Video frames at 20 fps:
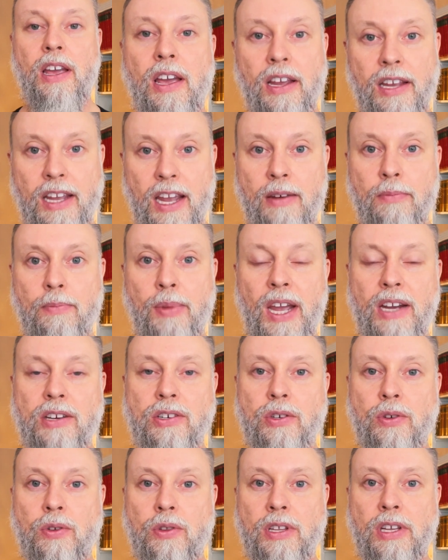again back
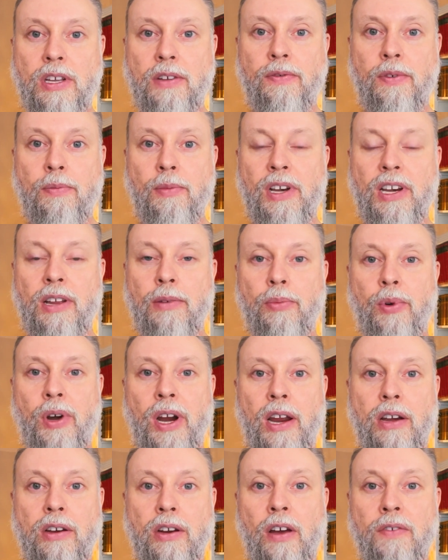to the familiar
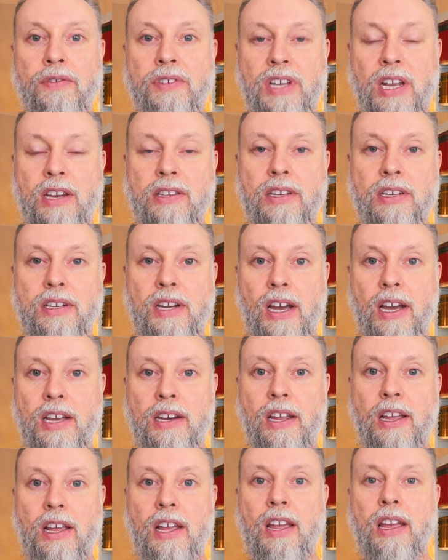brand of
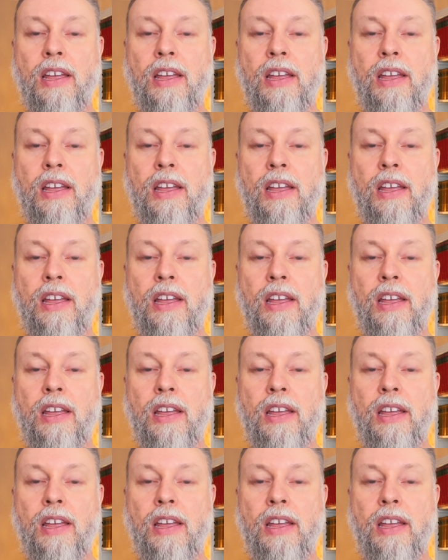Sensodyne,